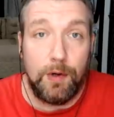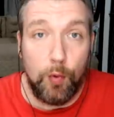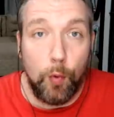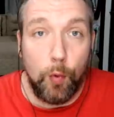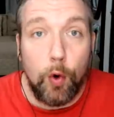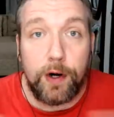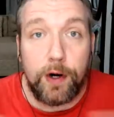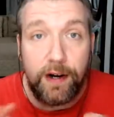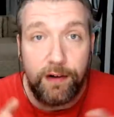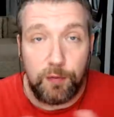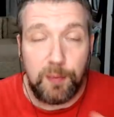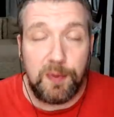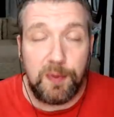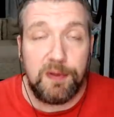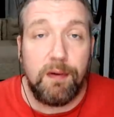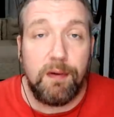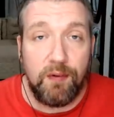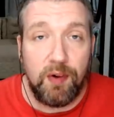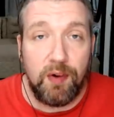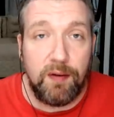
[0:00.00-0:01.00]
working
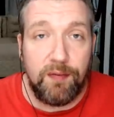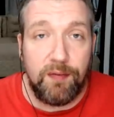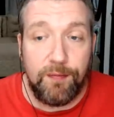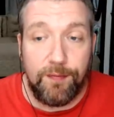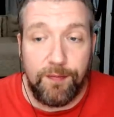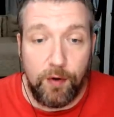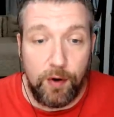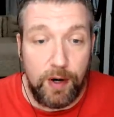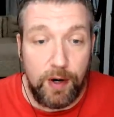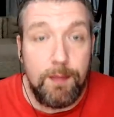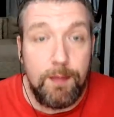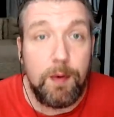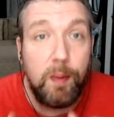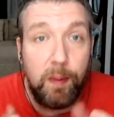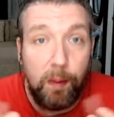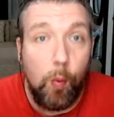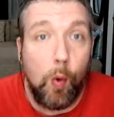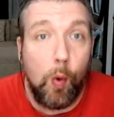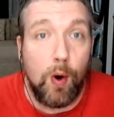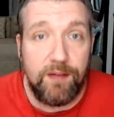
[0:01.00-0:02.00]
specifically for him. and
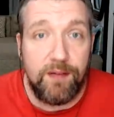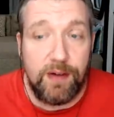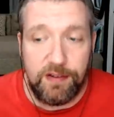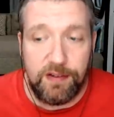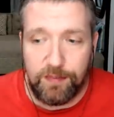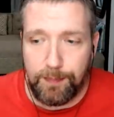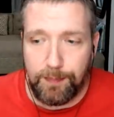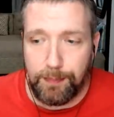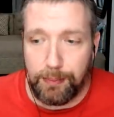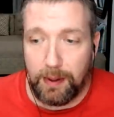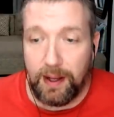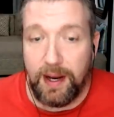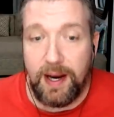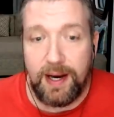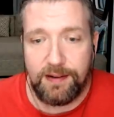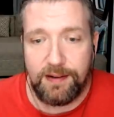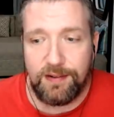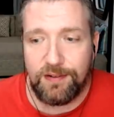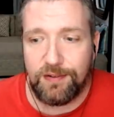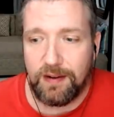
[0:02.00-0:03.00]
be one of his
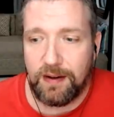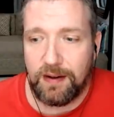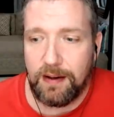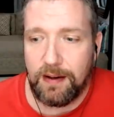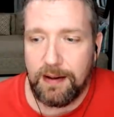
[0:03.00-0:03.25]
blades.